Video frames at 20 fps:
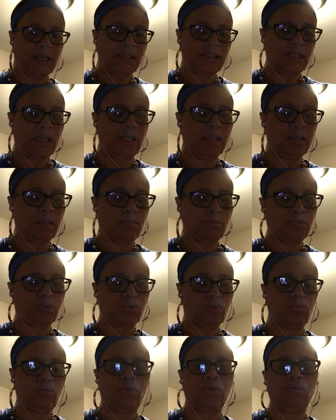say in Deborah's
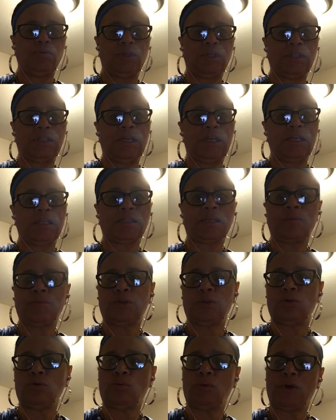Corner, you can take
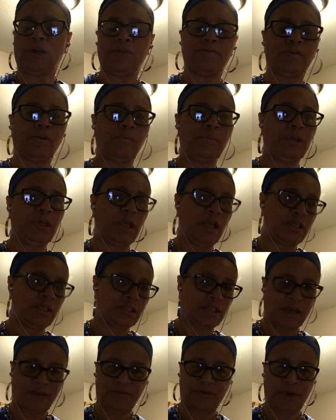something away from it. It's
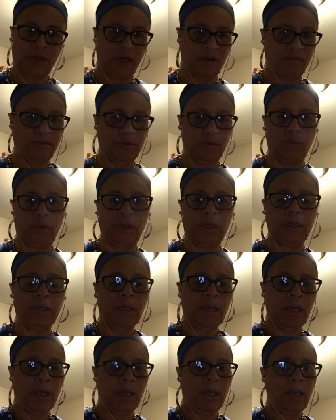not for everyone.
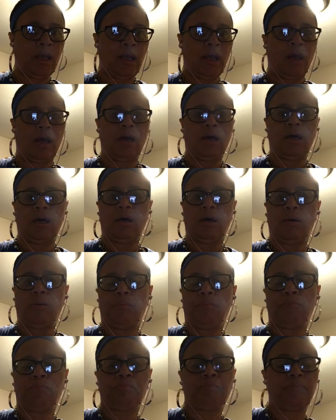
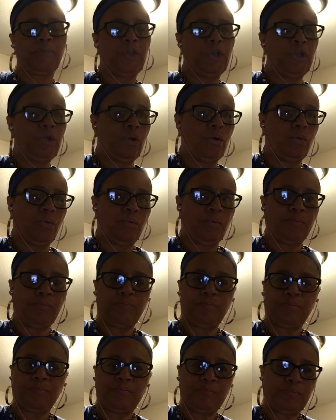Um, you know,
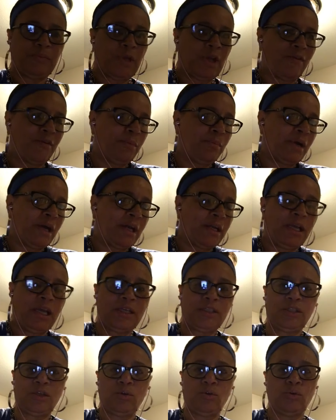everybody
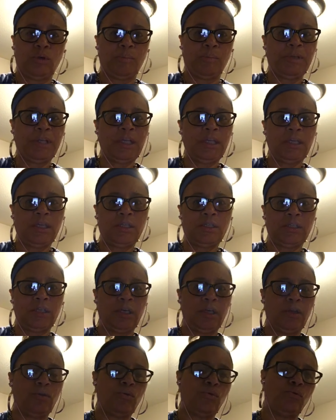has their own opinions
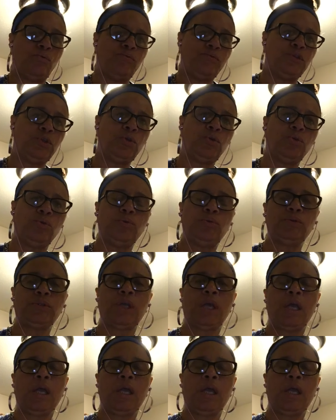and their own views.